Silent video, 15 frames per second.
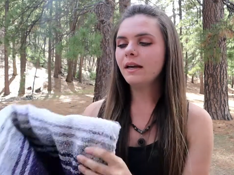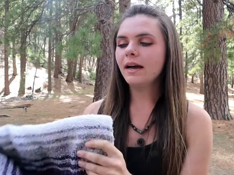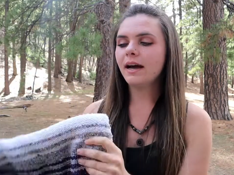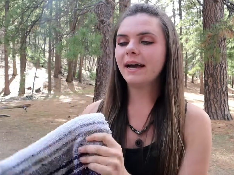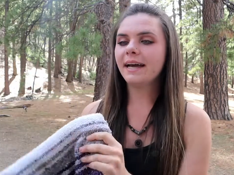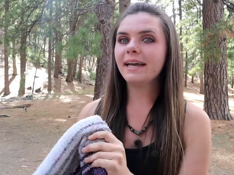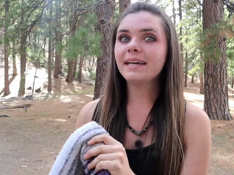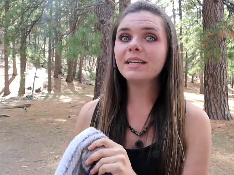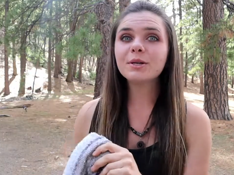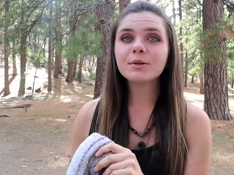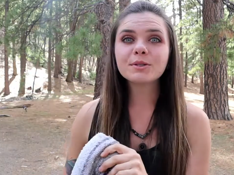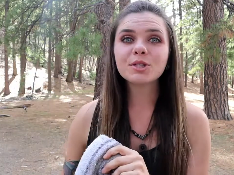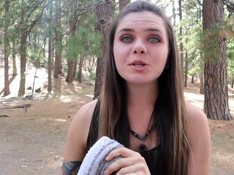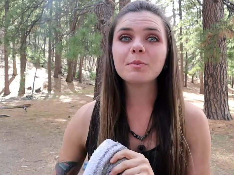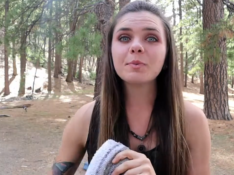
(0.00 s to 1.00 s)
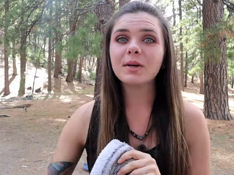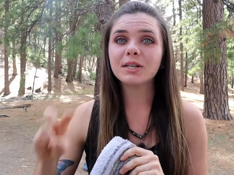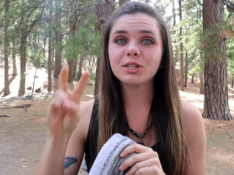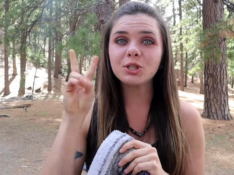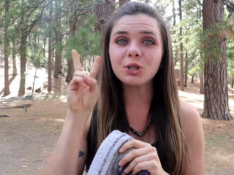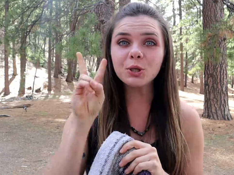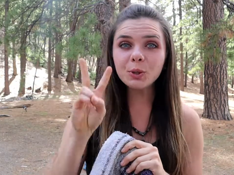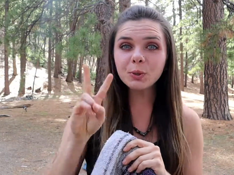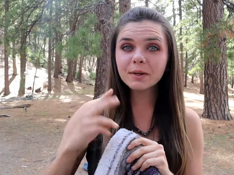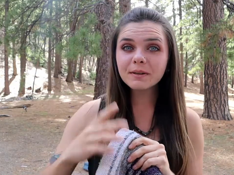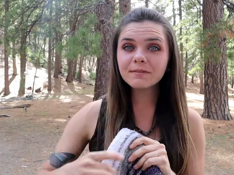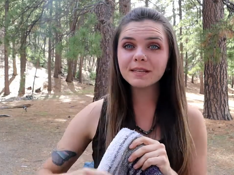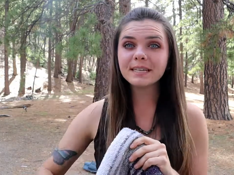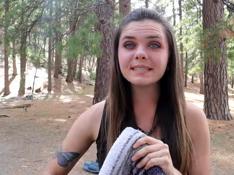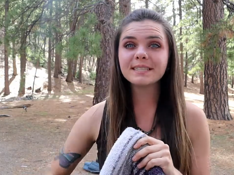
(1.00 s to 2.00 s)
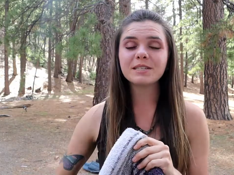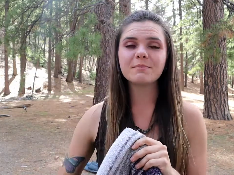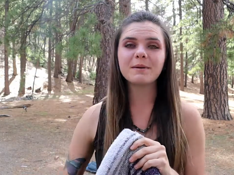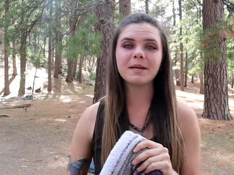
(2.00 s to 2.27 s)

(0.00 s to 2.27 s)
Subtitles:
I usually bring 2 of these to my